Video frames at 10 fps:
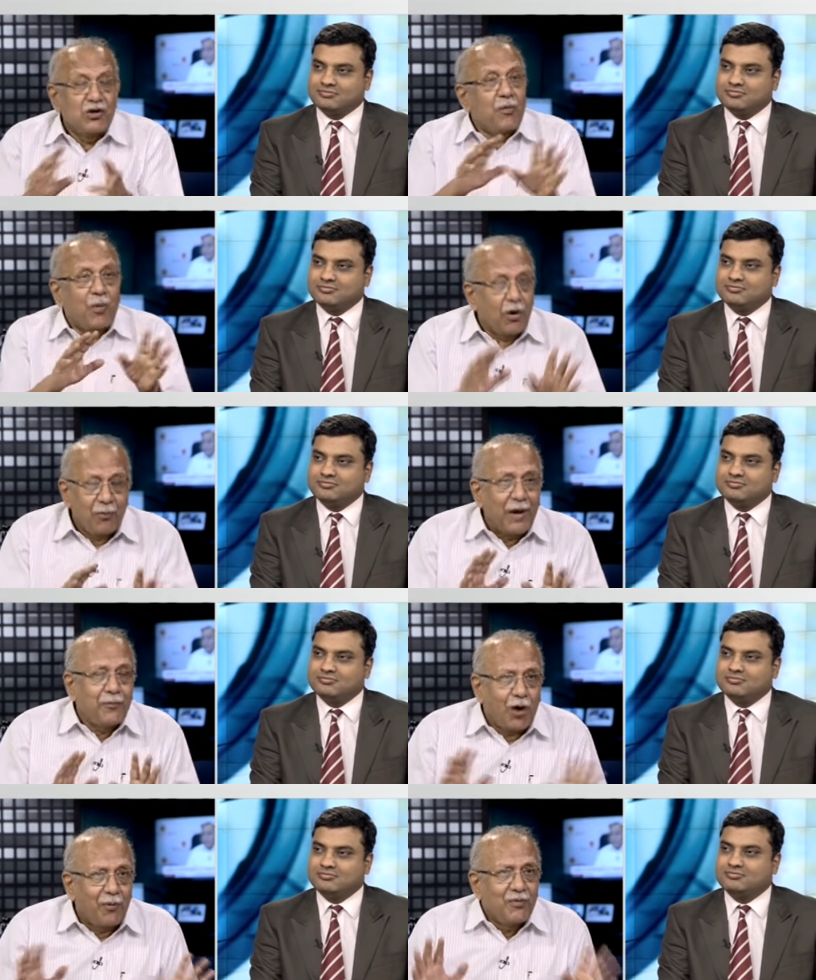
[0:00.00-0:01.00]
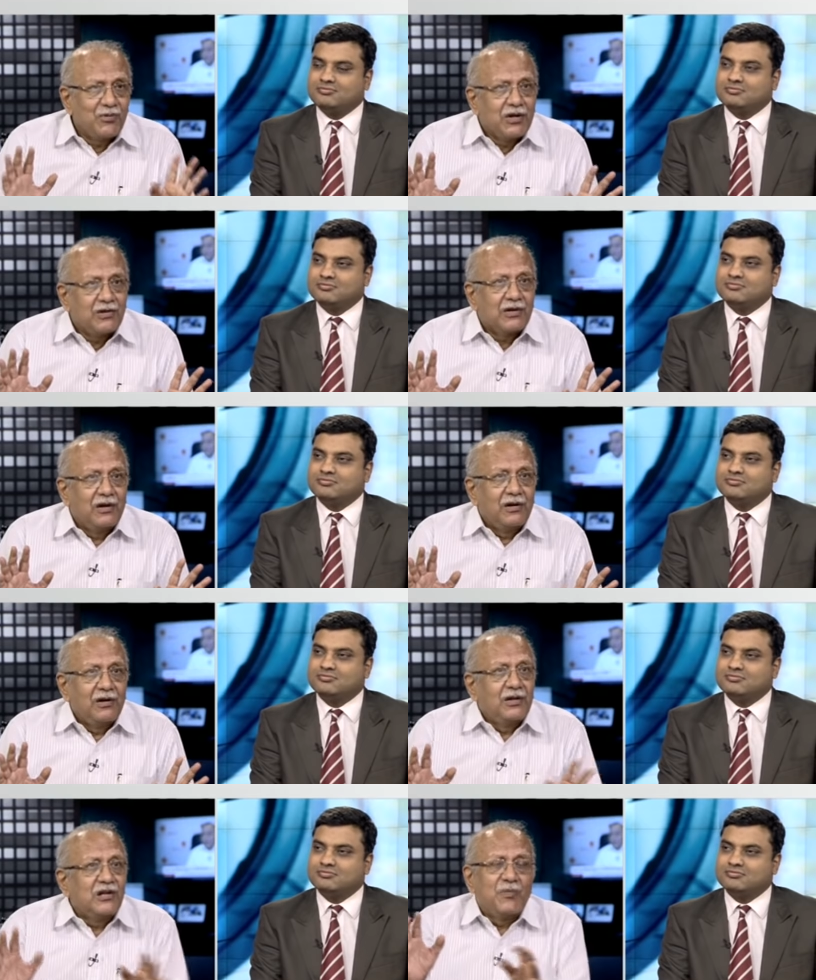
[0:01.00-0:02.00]
Speaker 1: You see, one of my problems is
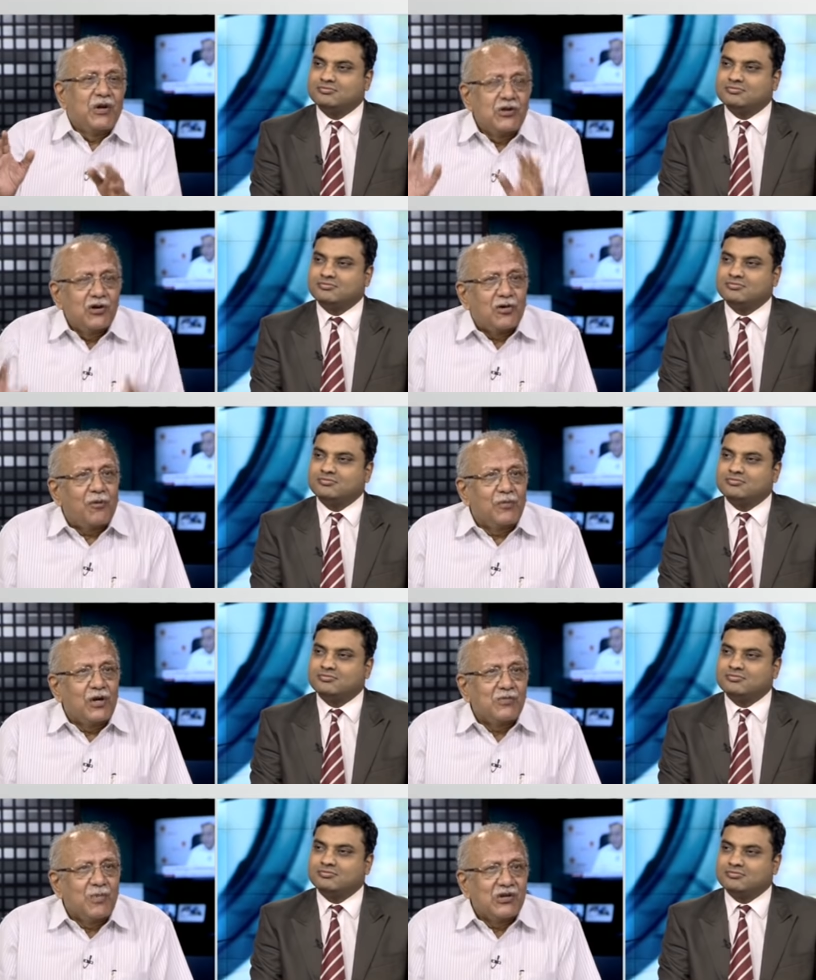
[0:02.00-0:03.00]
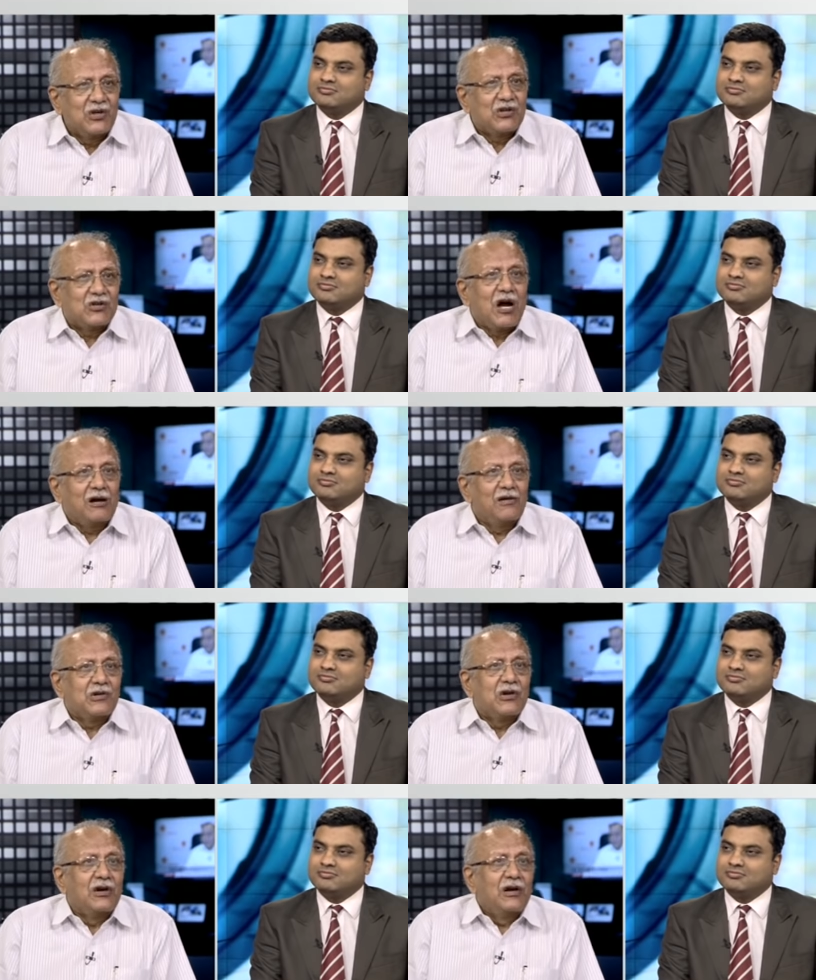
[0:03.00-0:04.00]
this business of this business
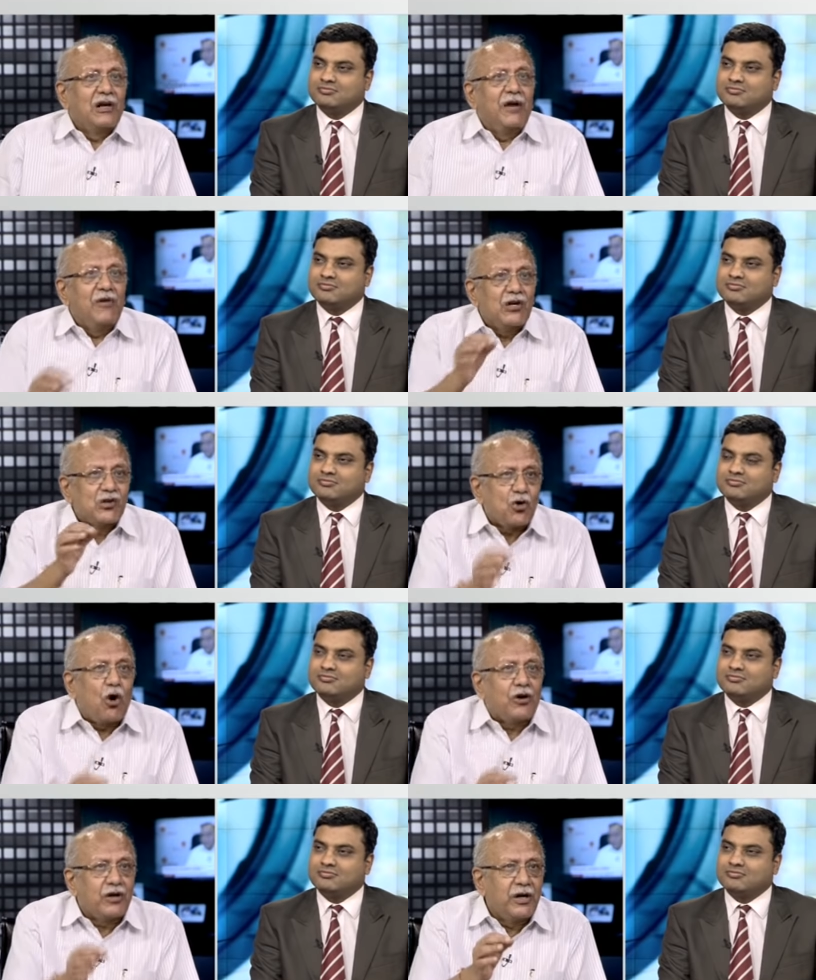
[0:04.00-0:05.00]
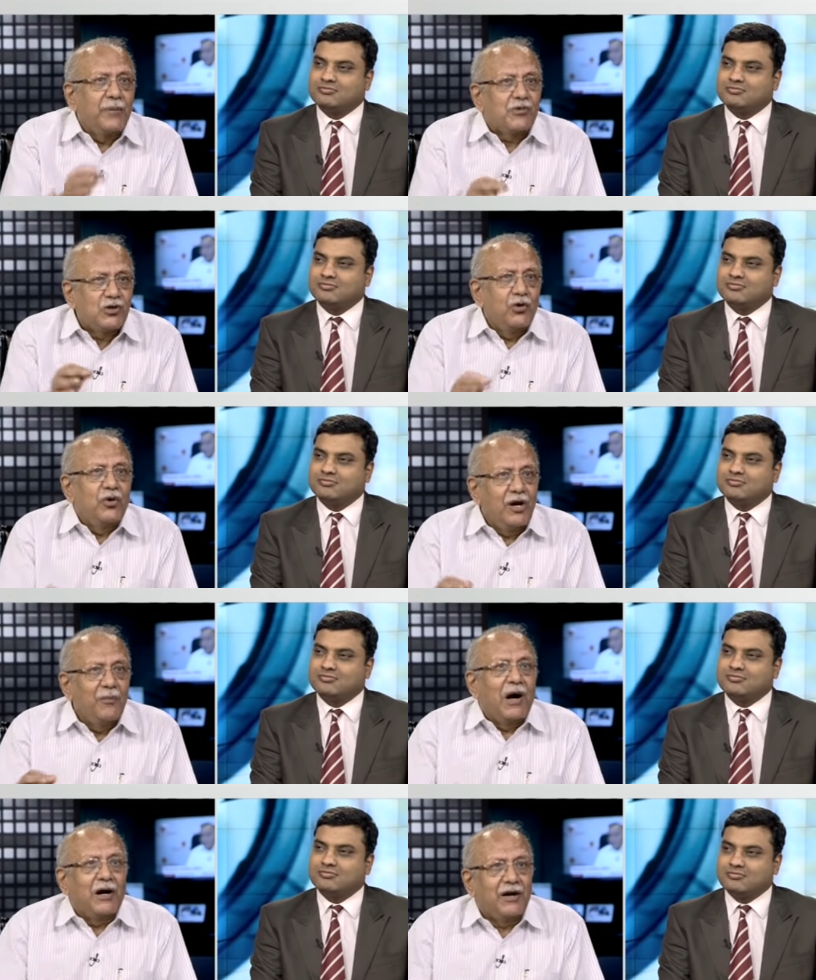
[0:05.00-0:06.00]
channels giving stock tips
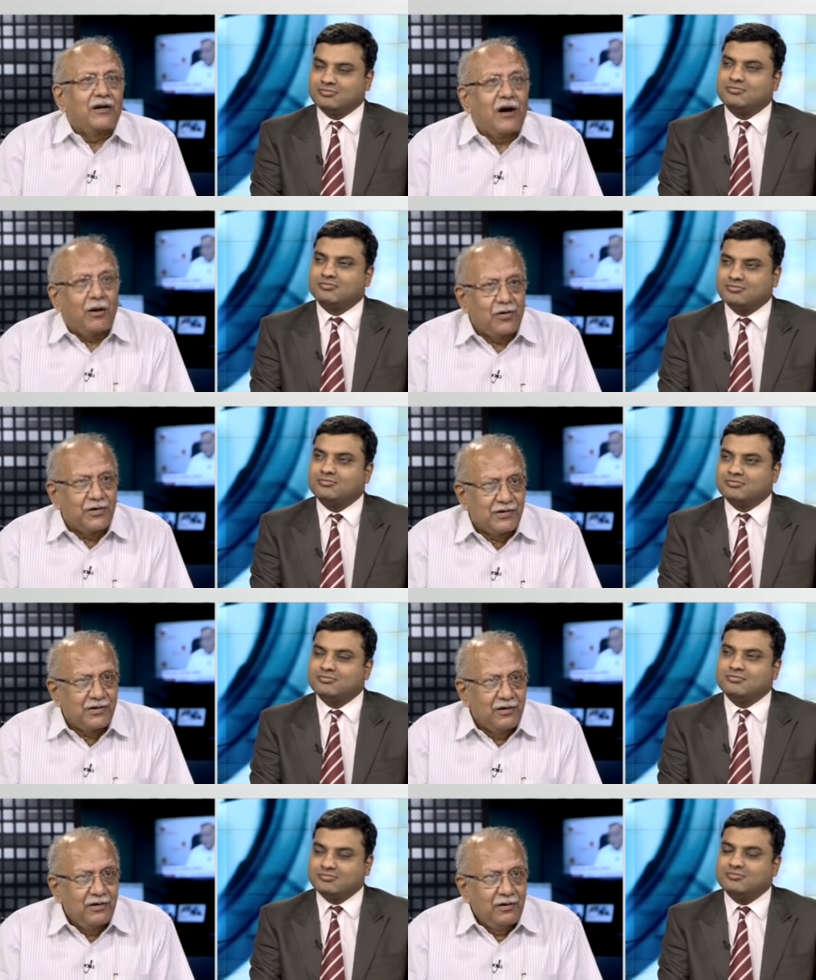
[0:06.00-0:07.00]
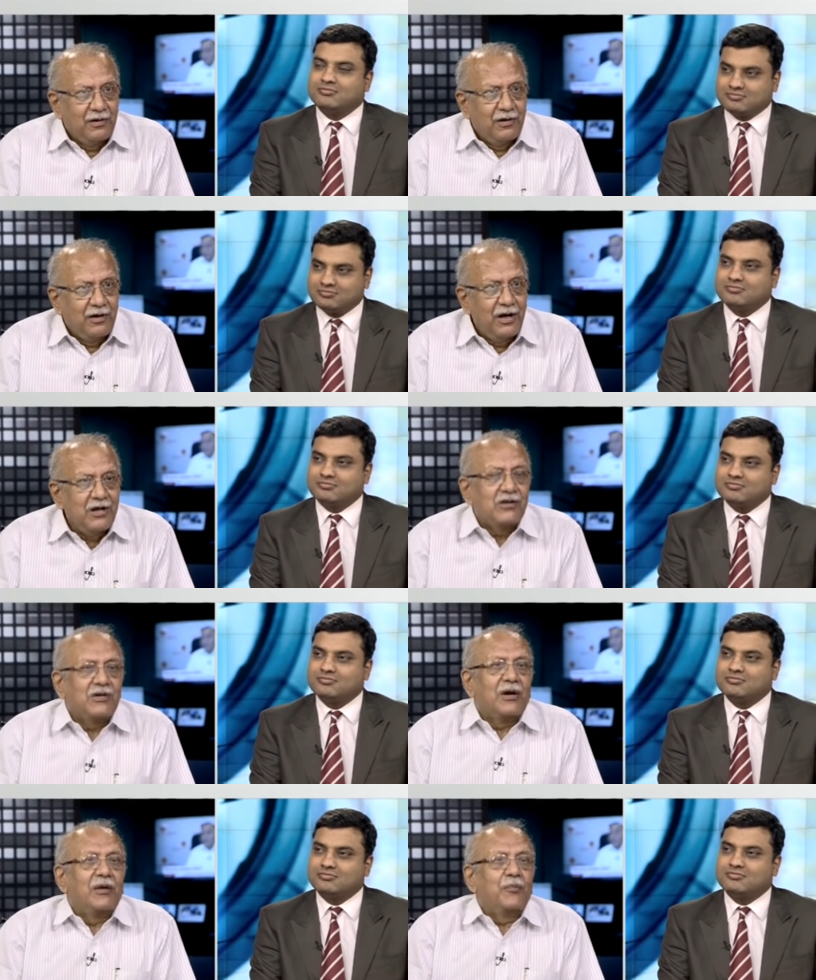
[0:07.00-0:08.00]
during market hours
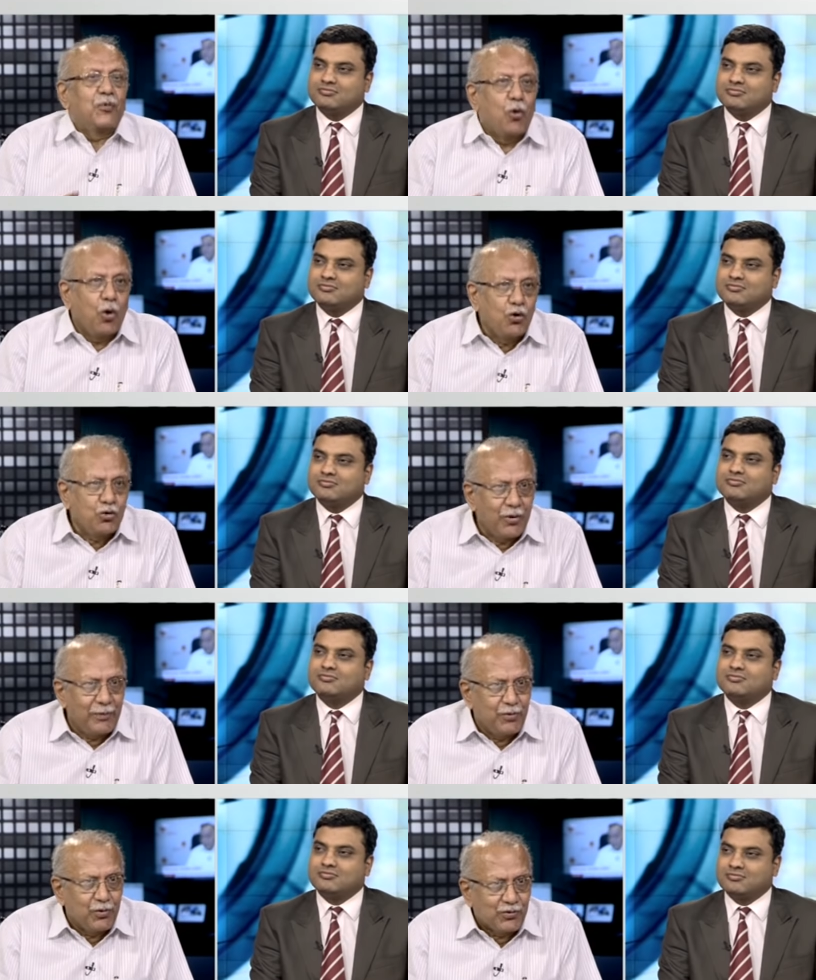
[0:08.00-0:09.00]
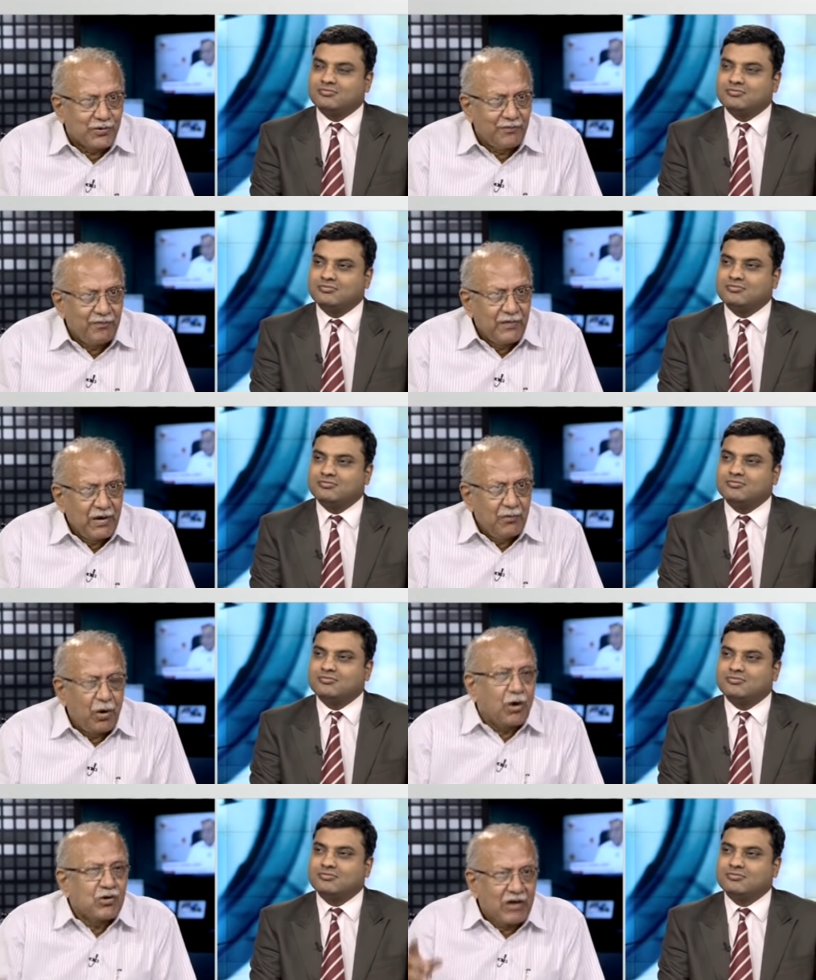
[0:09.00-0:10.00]
is prone to abuse
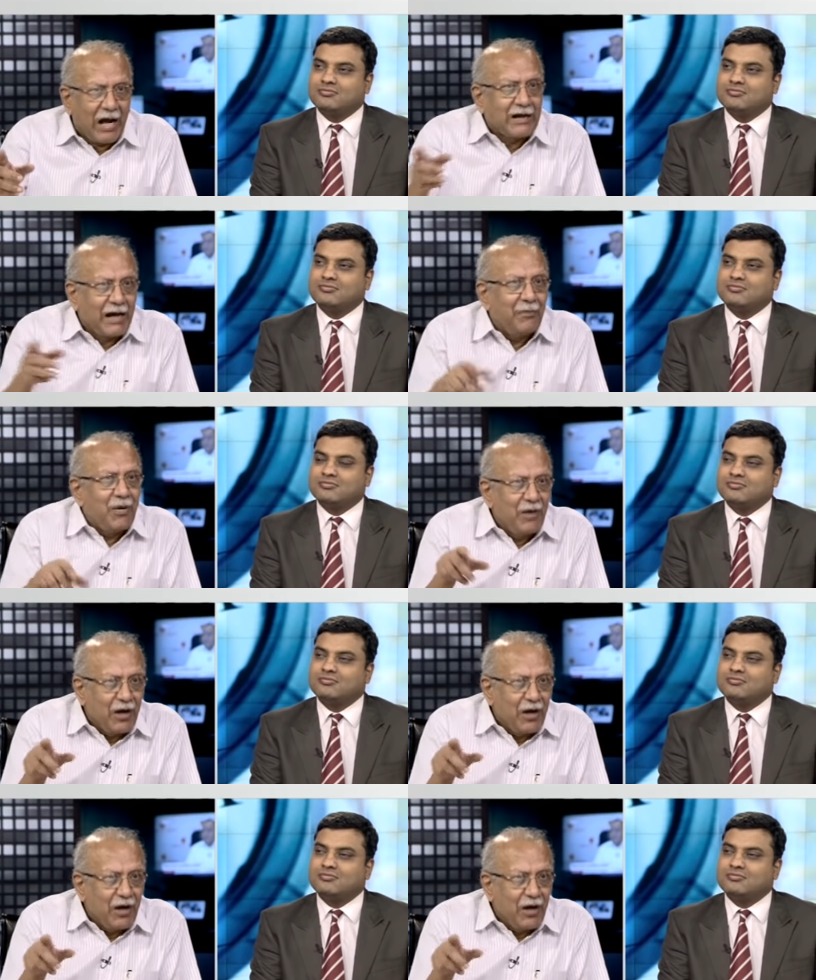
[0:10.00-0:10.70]
because that can be